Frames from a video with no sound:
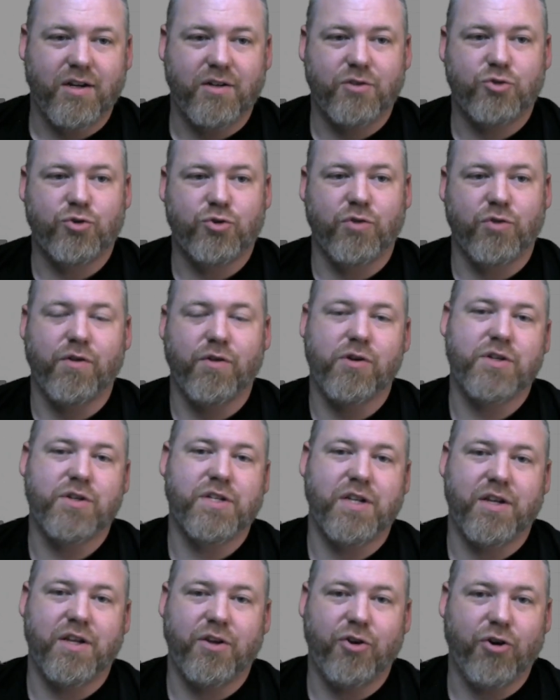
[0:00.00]

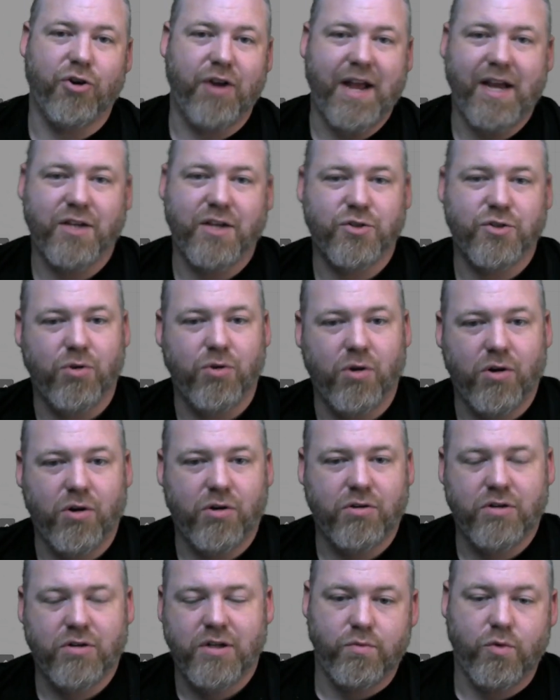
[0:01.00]
traversing your hex
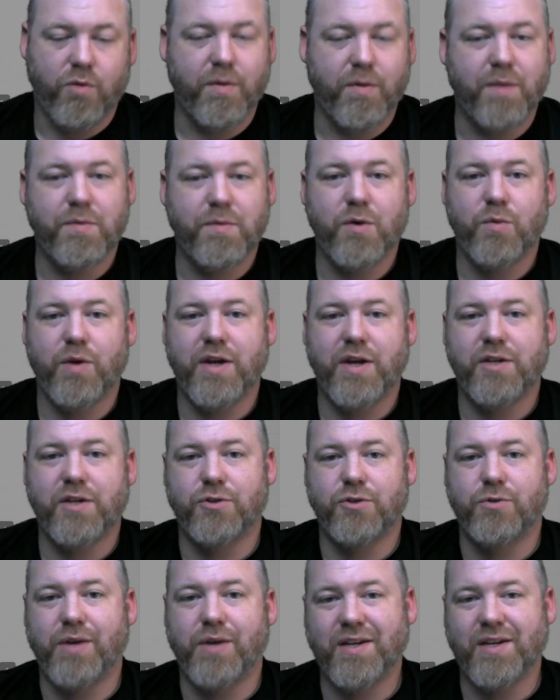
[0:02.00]
crawl, or maybe a way
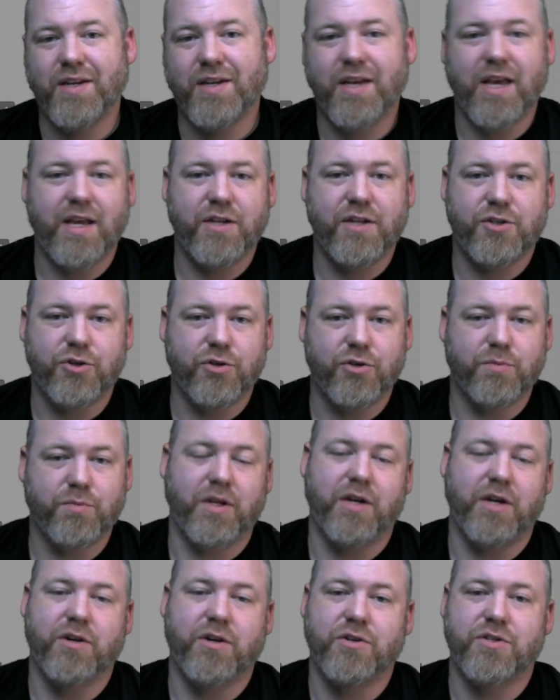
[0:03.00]
to indicate to your
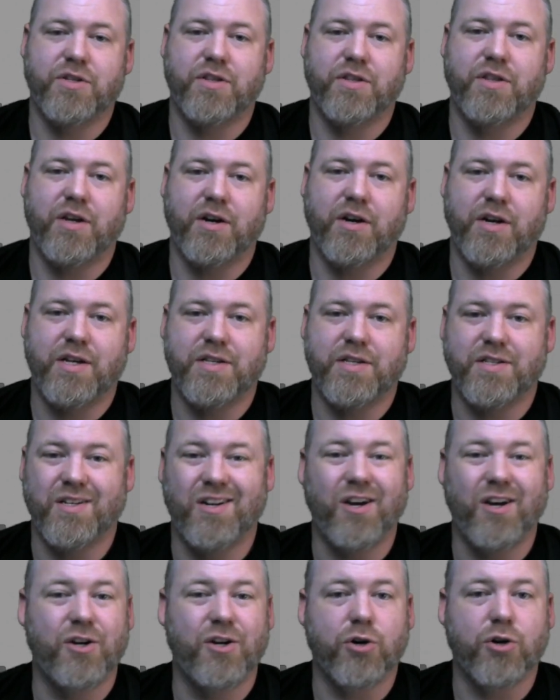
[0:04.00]
players that there is
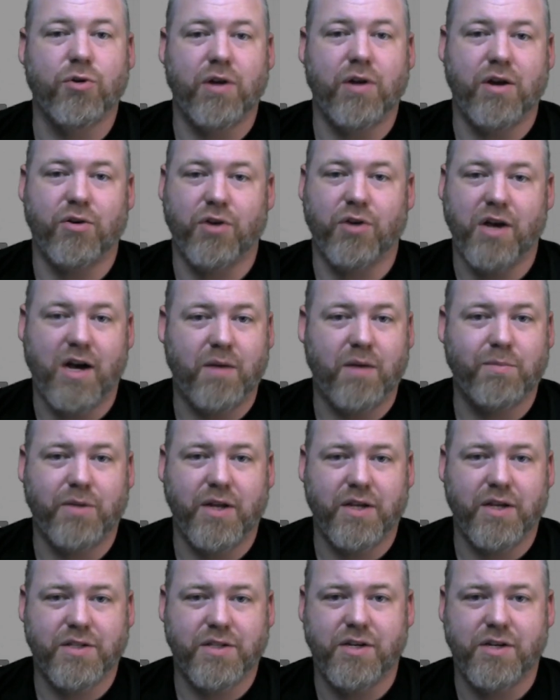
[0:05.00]
an underground
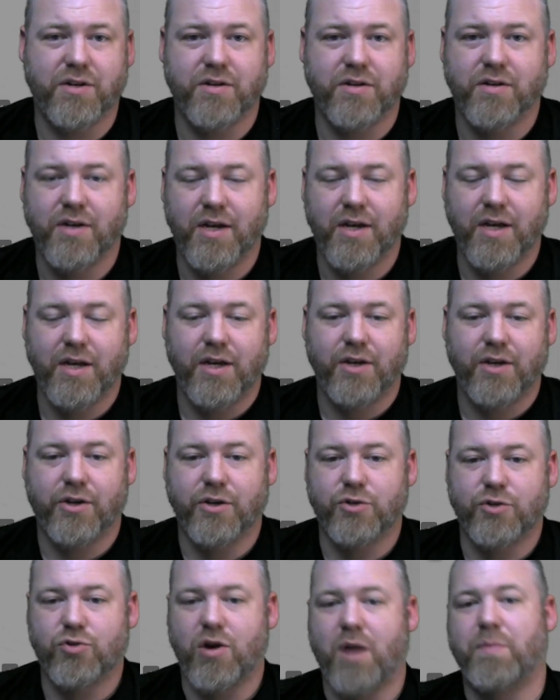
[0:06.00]
complex here. You
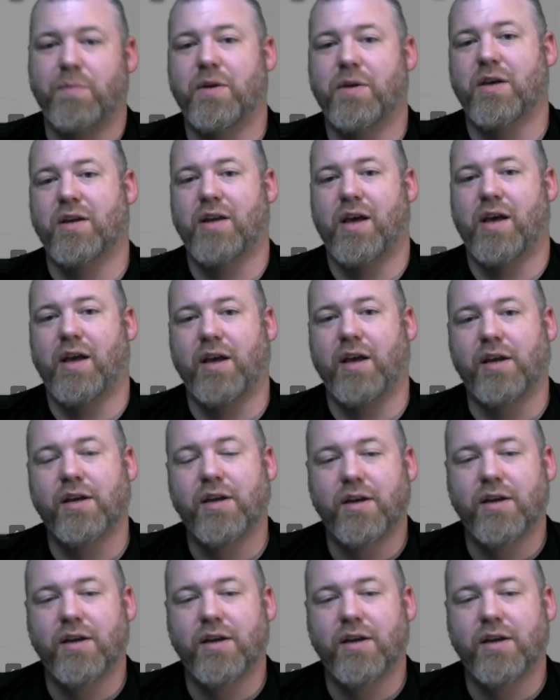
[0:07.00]
can drop in a